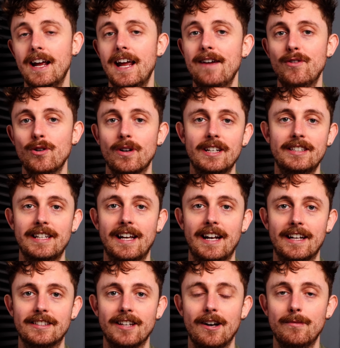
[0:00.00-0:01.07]
if you want to see an
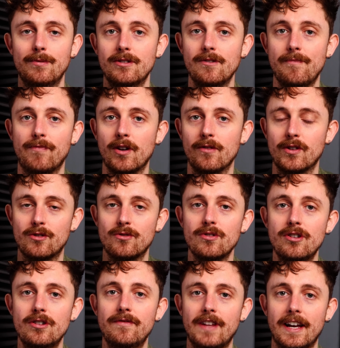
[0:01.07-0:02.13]
example of a
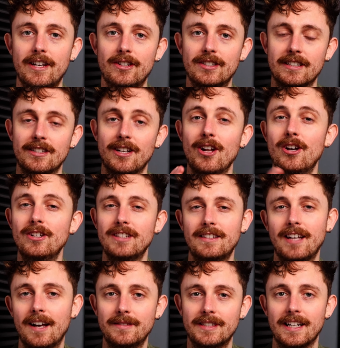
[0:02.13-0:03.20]
groove that uses loads of
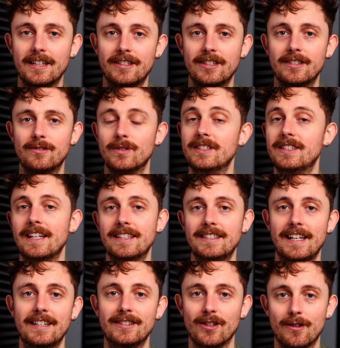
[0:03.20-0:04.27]
time signatures with
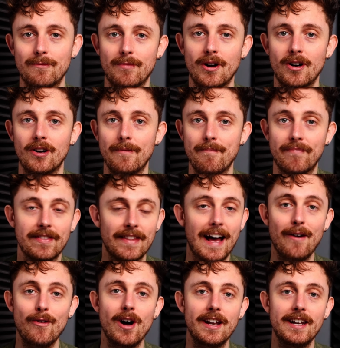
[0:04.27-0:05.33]
16s on the bottom.
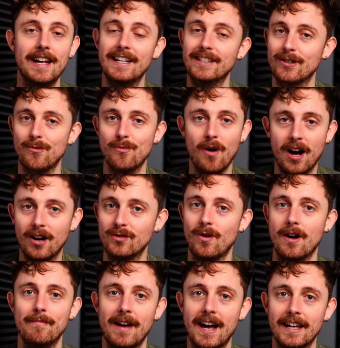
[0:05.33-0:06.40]
That one is a wild
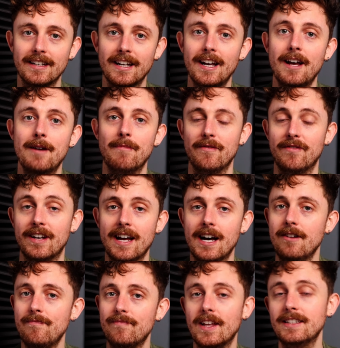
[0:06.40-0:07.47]
one, man. But for
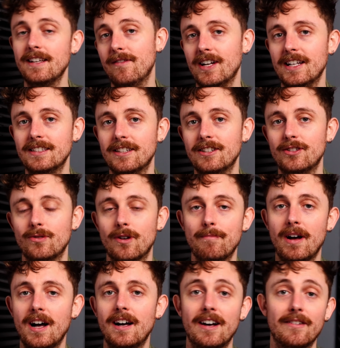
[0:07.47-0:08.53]
now, let's have a listen to a
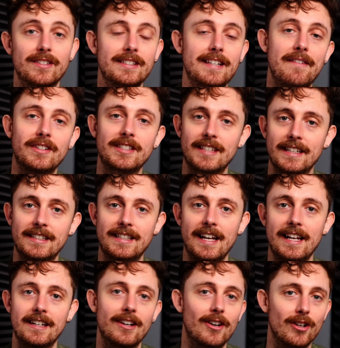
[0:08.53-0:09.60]
bar of
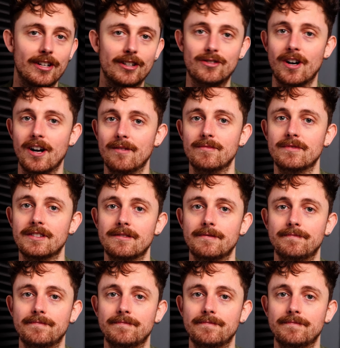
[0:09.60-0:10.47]
7/16 on the drums.